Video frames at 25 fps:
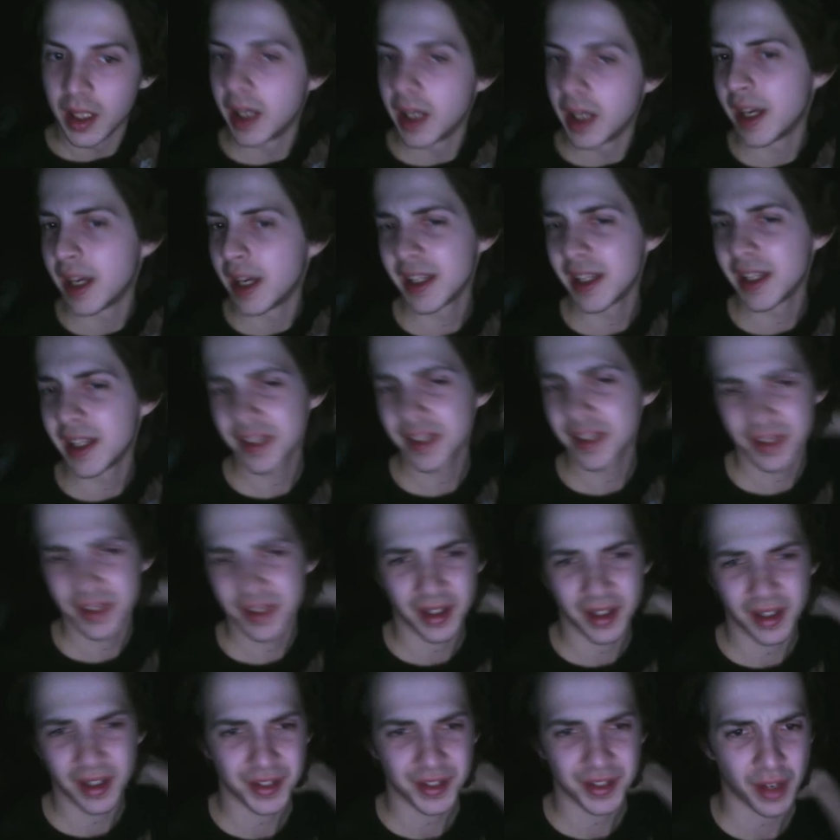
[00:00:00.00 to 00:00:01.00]
It
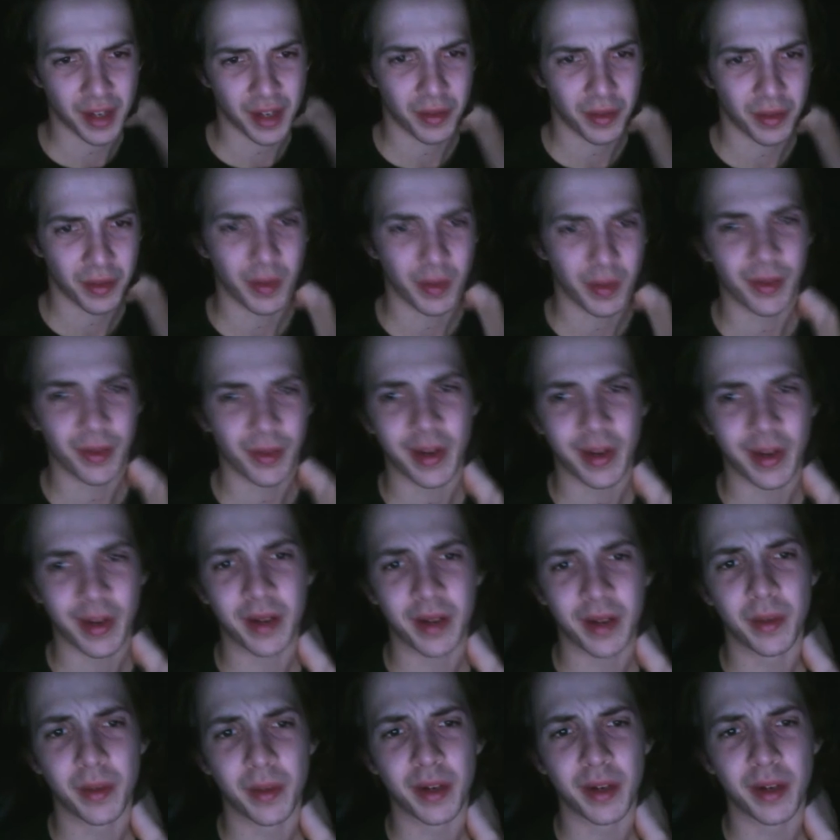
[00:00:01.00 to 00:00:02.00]
starts off in a weird
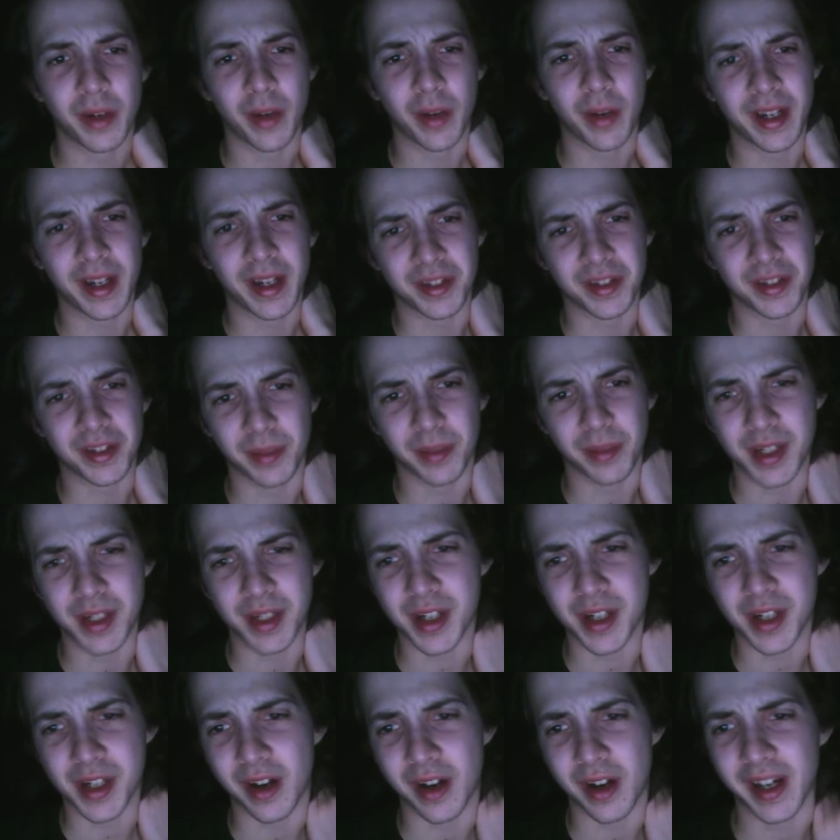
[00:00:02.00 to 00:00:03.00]
way. It is a bit
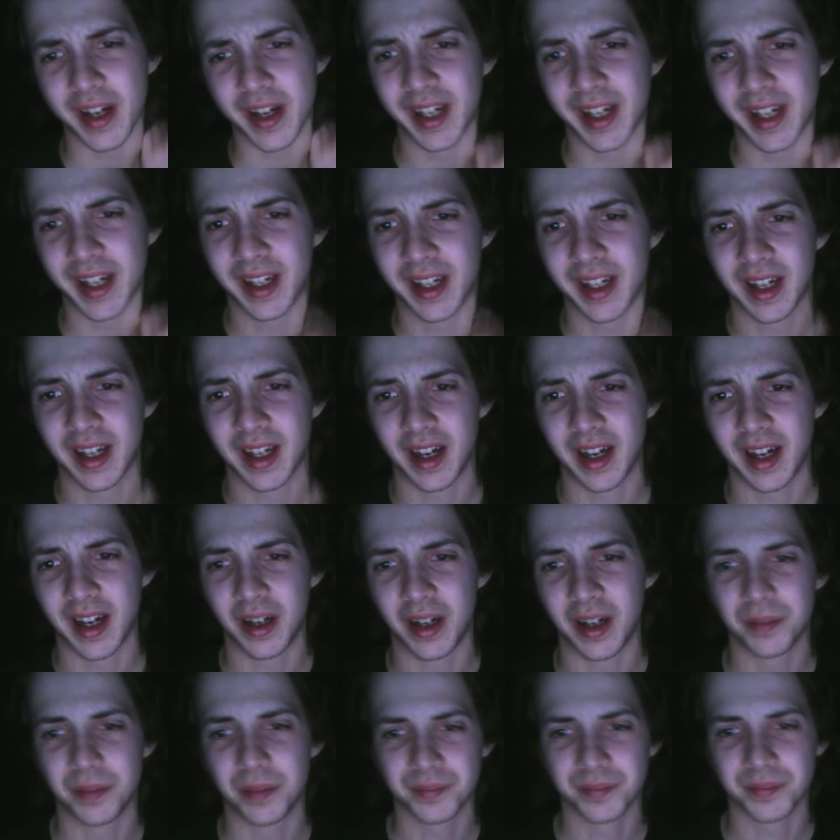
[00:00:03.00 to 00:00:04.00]
jarring,
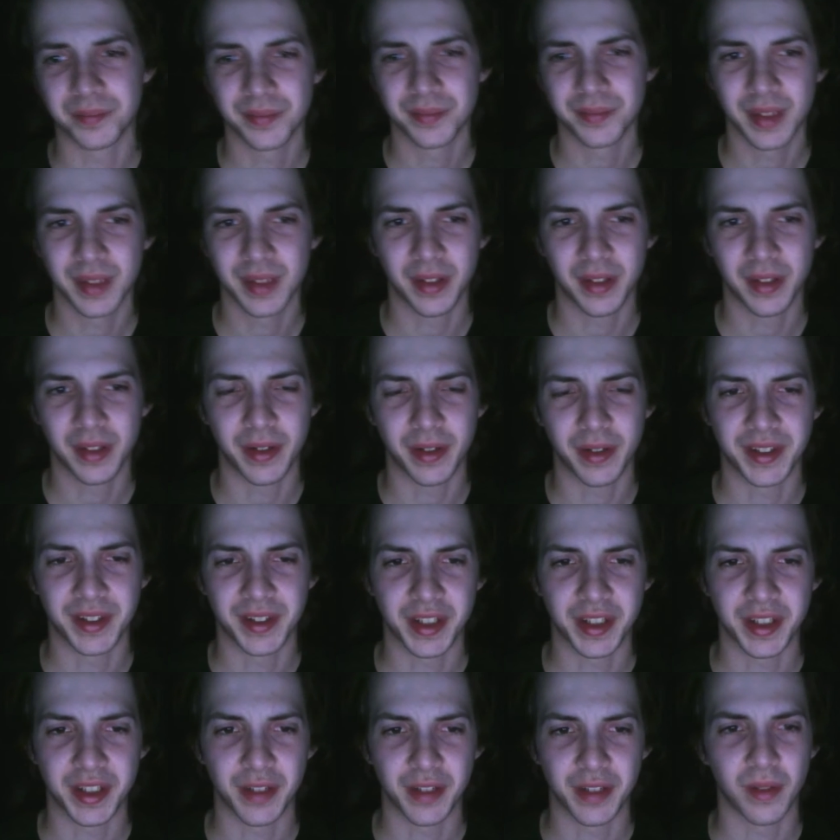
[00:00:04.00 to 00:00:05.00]
the
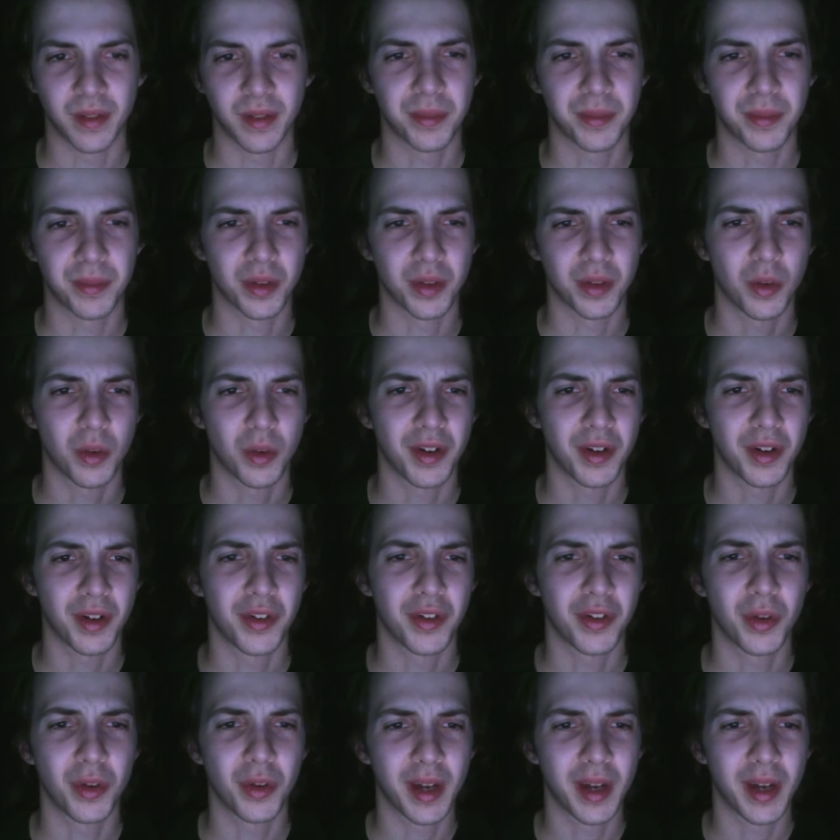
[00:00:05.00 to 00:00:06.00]
transition from episode 1 to
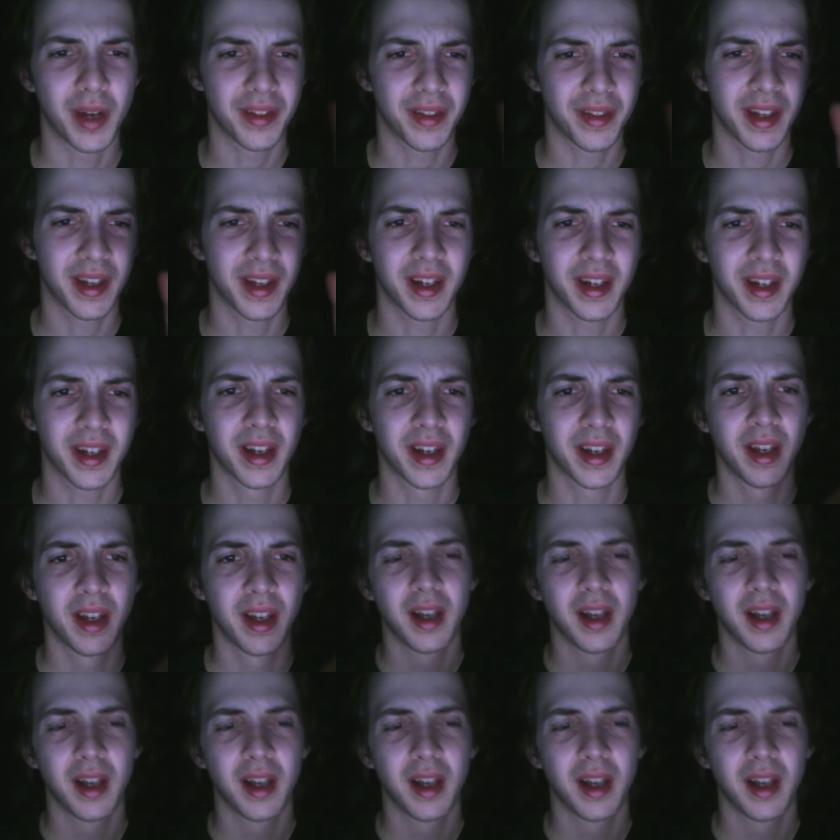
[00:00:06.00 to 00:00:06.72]
2, I think.